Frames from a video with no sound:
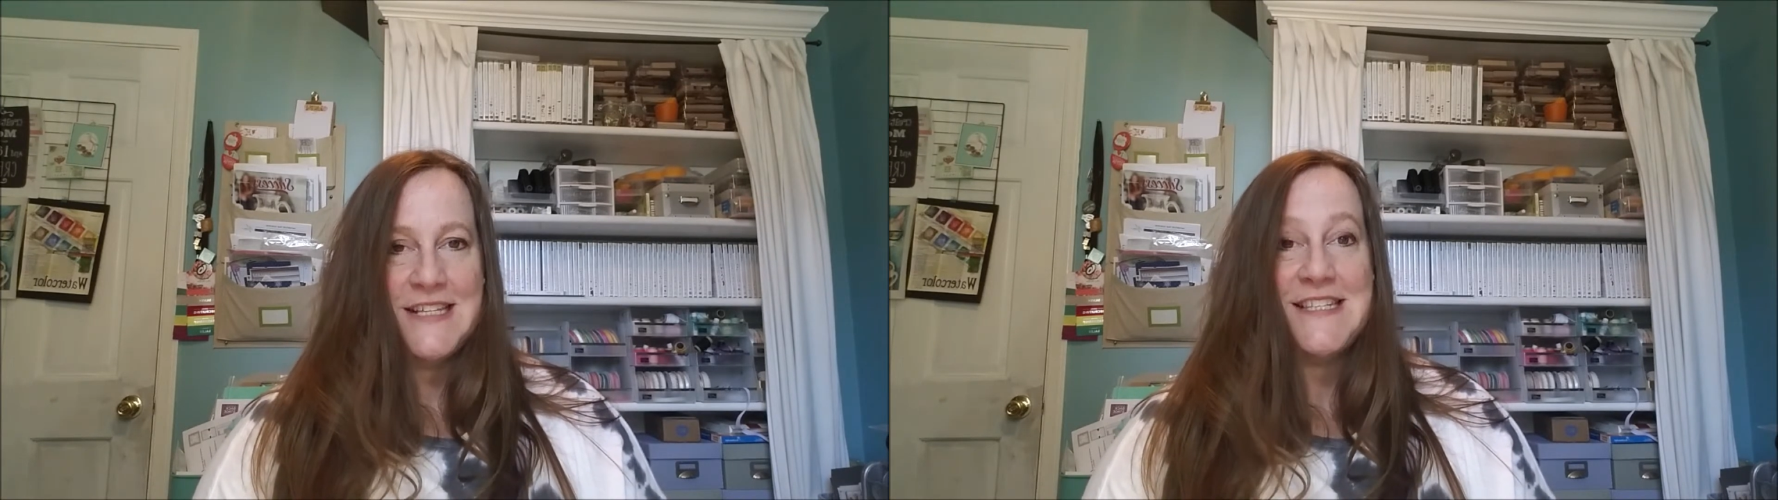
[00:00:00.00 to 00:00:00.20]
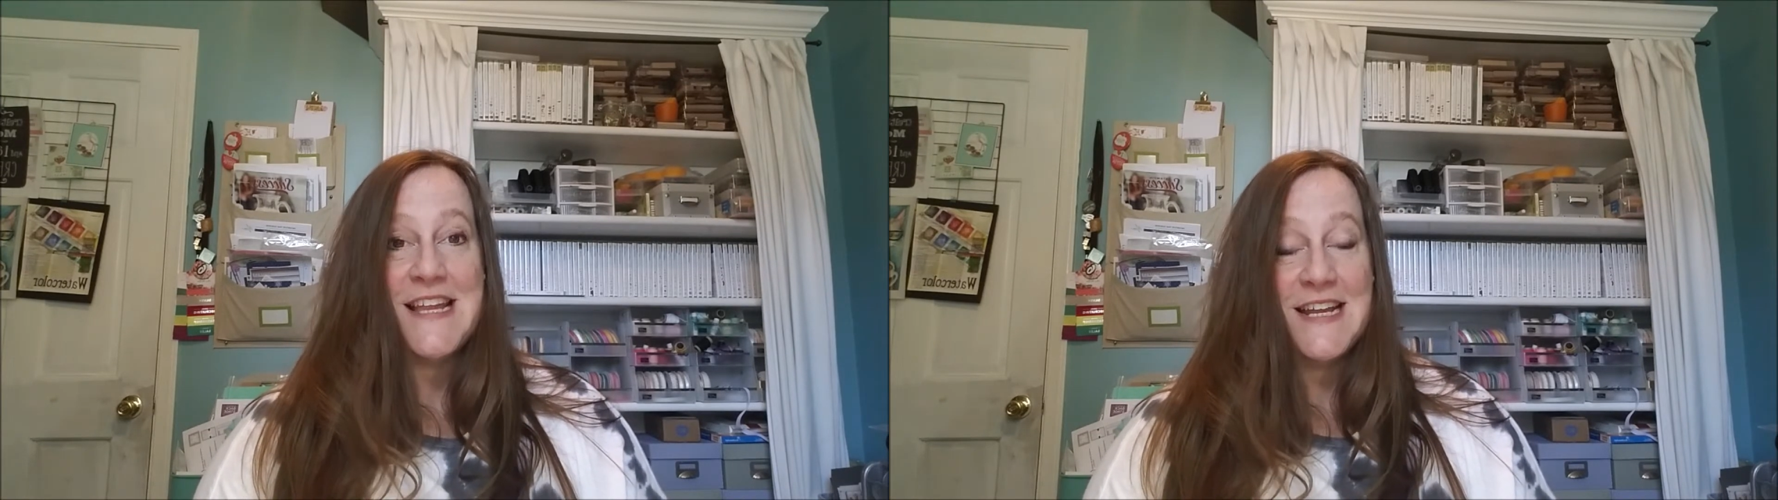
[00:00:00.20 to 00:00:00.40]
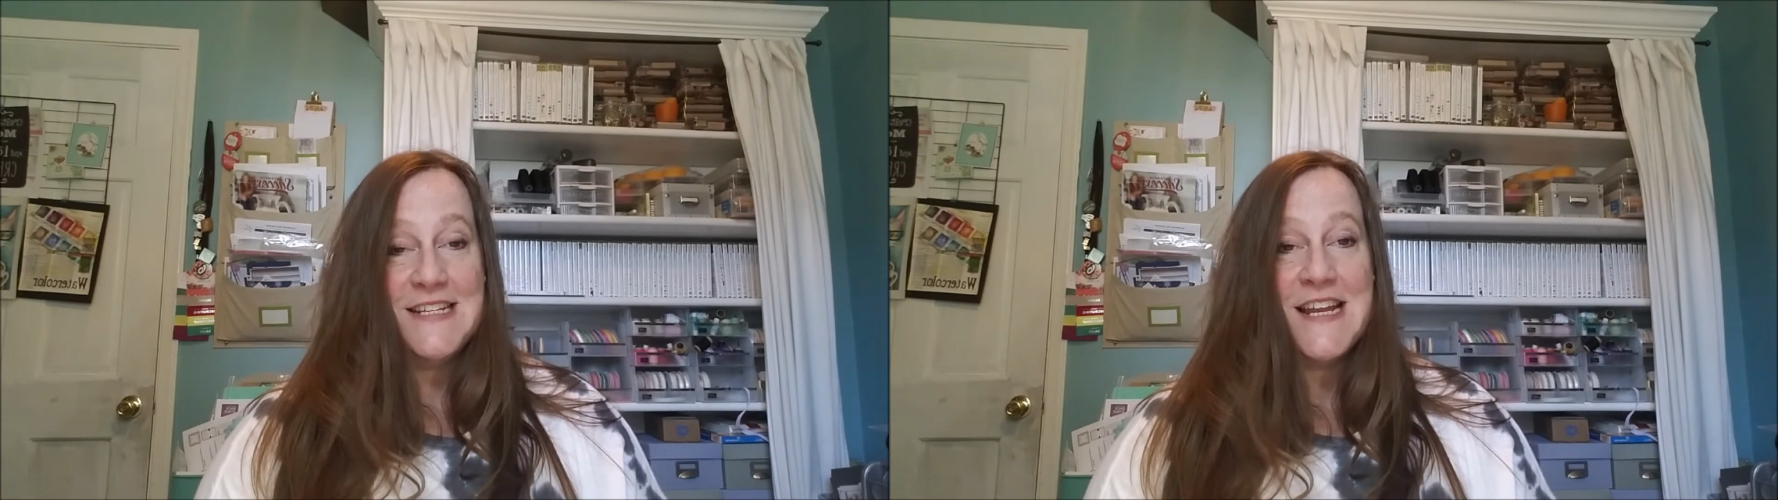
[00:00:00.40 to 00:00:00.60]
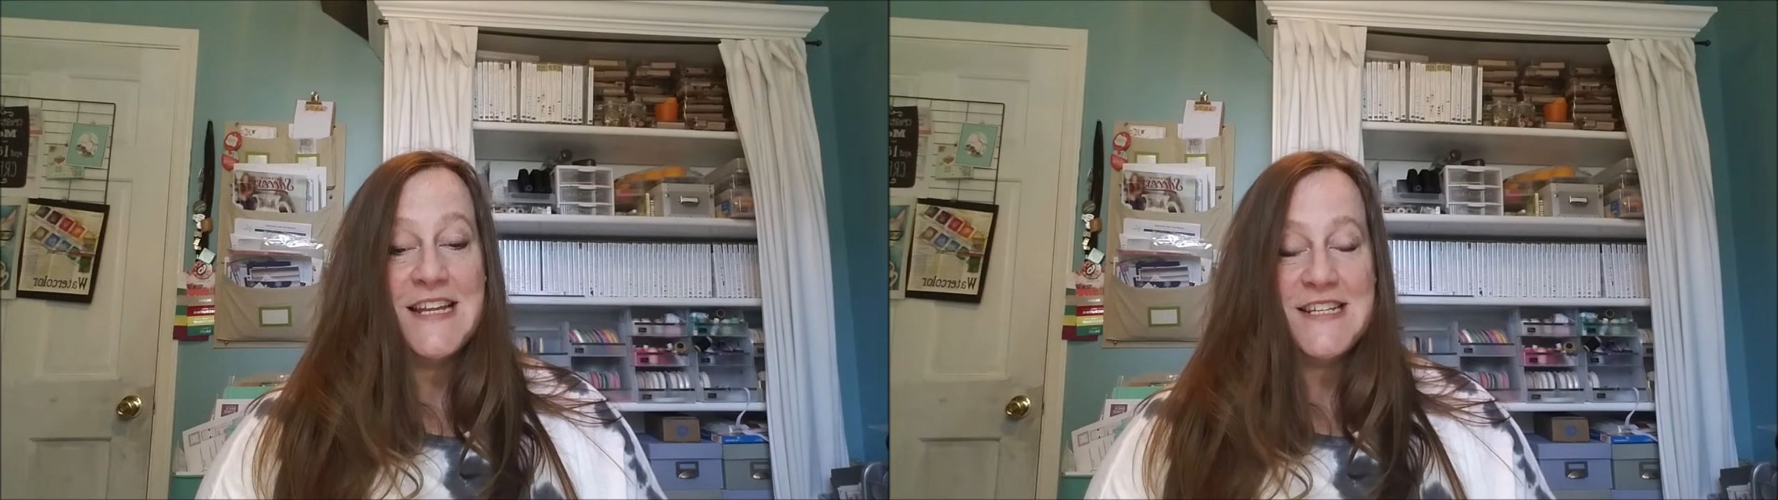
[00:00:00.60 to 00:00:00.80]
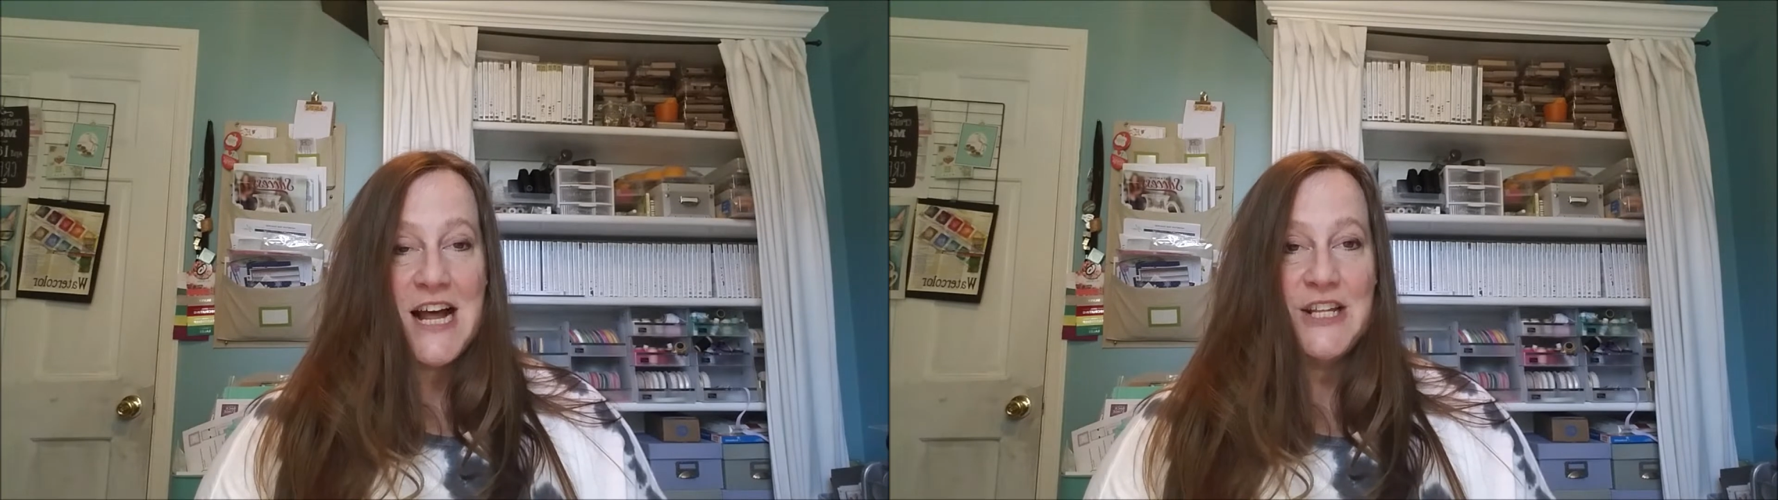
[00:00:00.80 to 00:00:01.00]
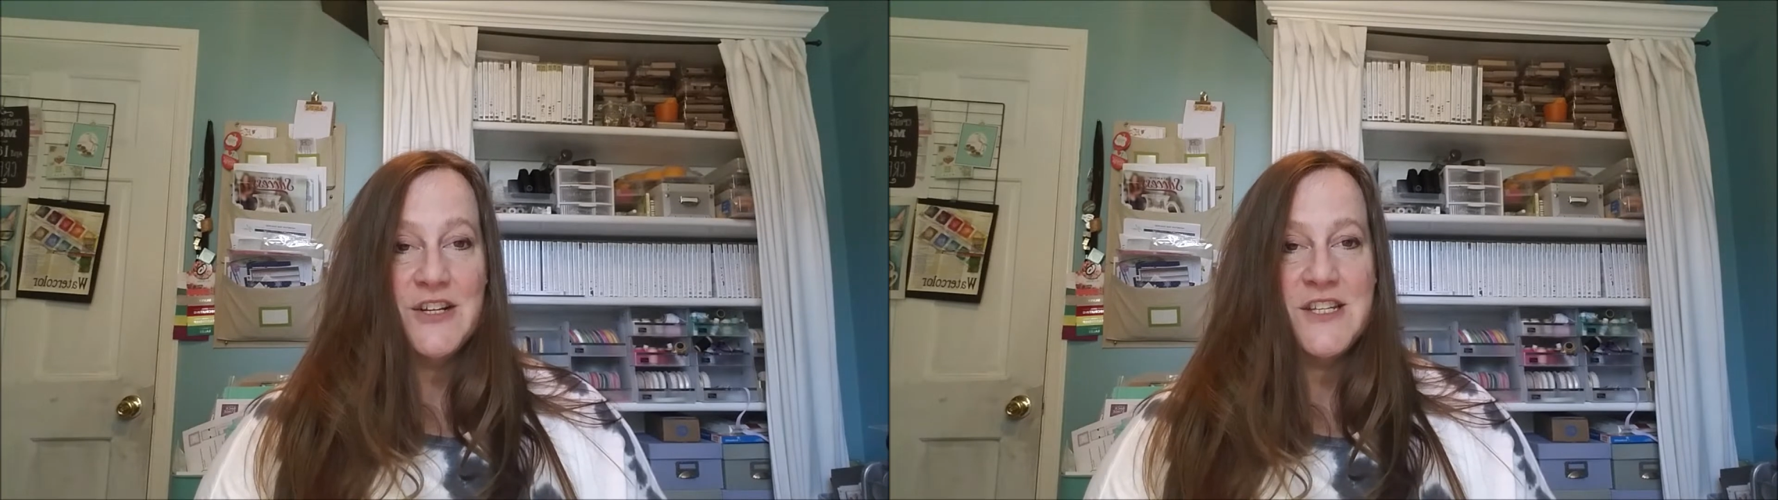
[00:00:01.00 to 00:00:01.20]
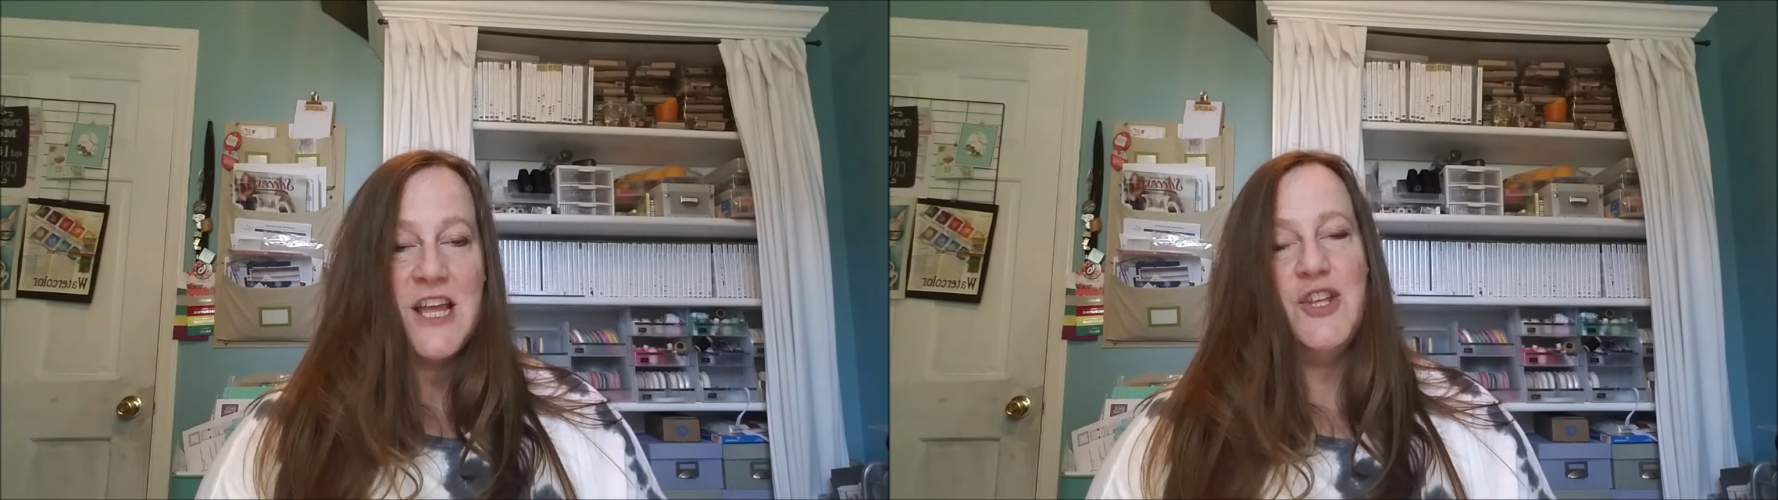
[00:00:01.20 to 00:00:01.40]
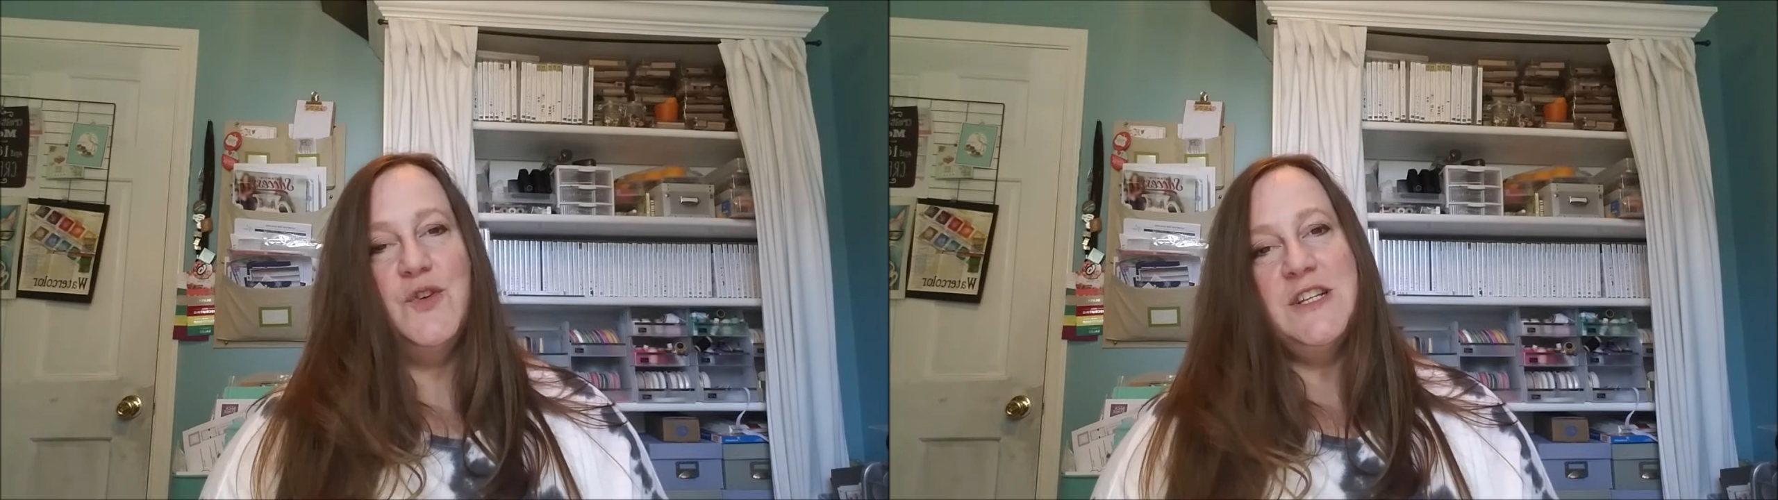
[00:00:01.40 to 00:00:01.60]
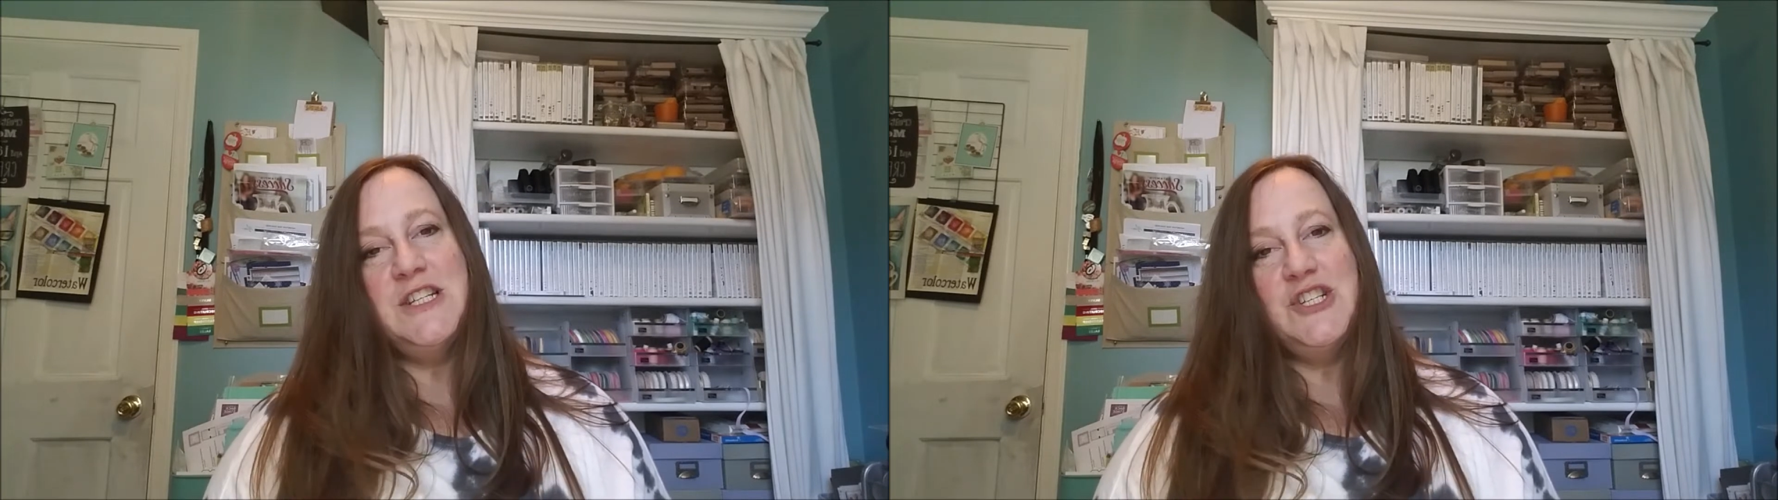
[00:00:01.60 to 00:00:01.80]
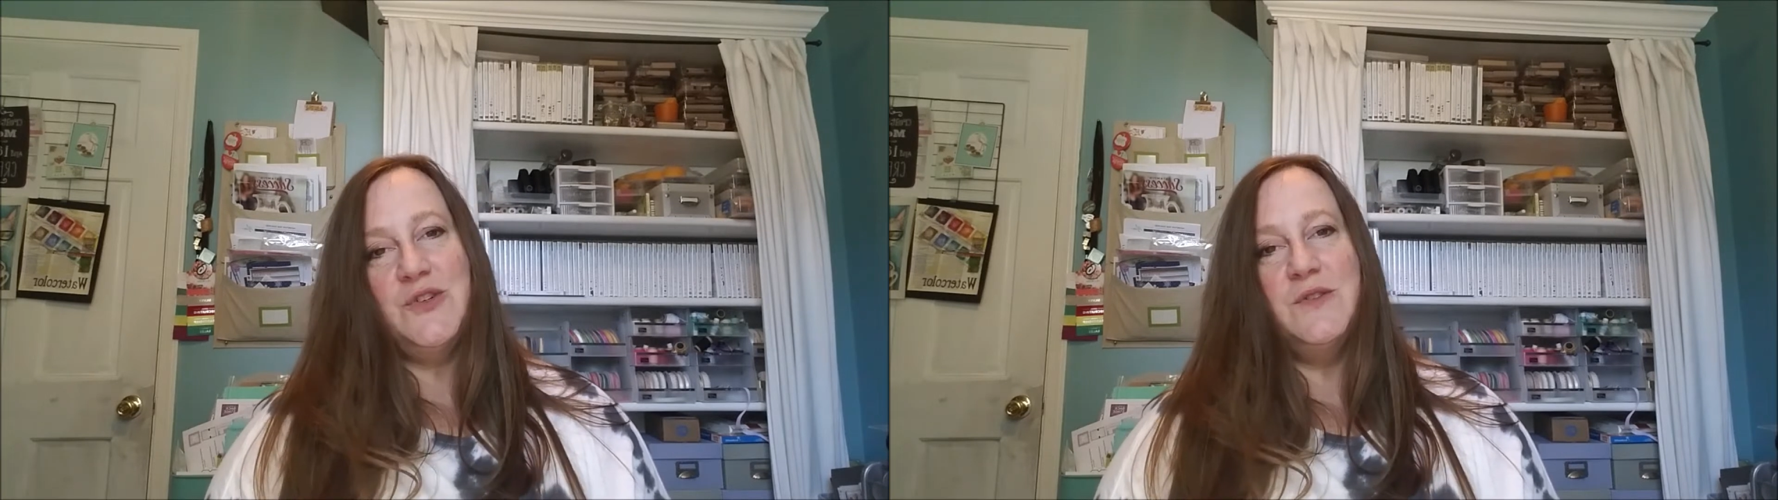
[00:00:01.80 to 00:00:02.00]
It's $99 and you get
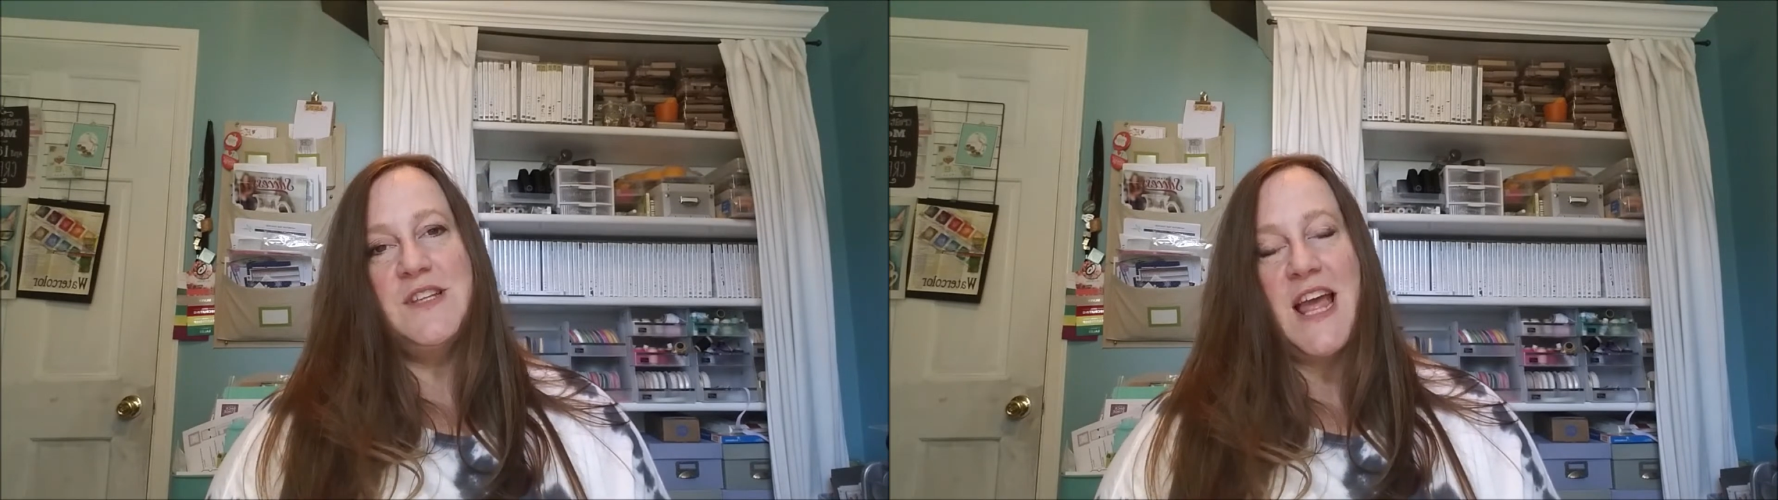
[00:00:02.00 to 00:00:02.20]
to choose